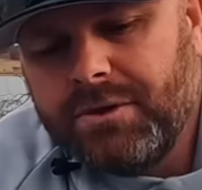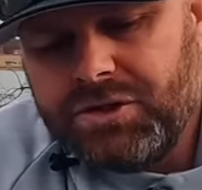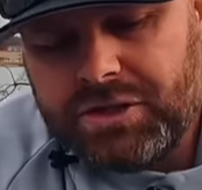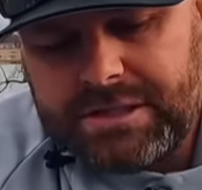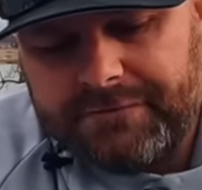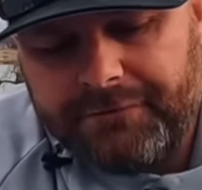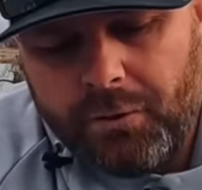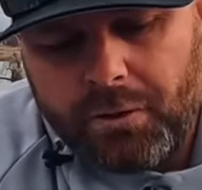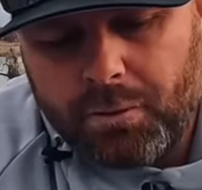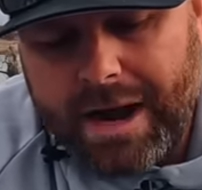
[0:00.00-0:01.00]
with just the
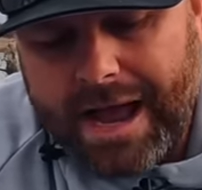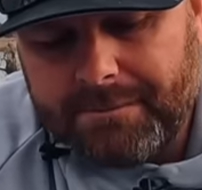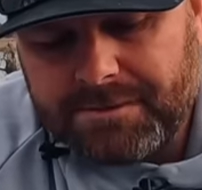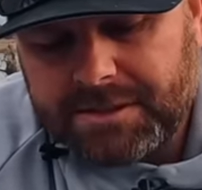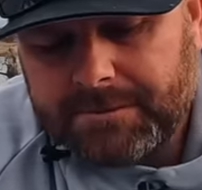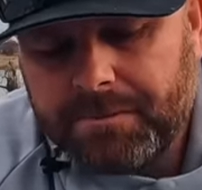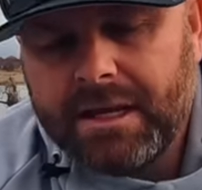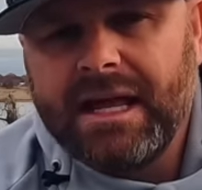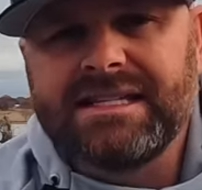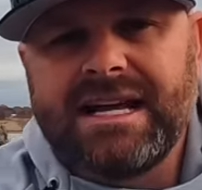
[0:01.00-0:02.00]
4 wraps,
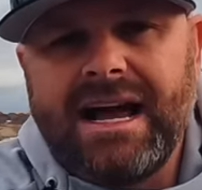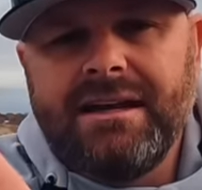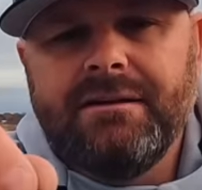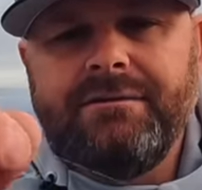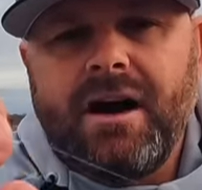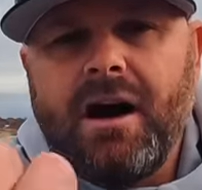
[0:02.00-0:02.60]
it's kind of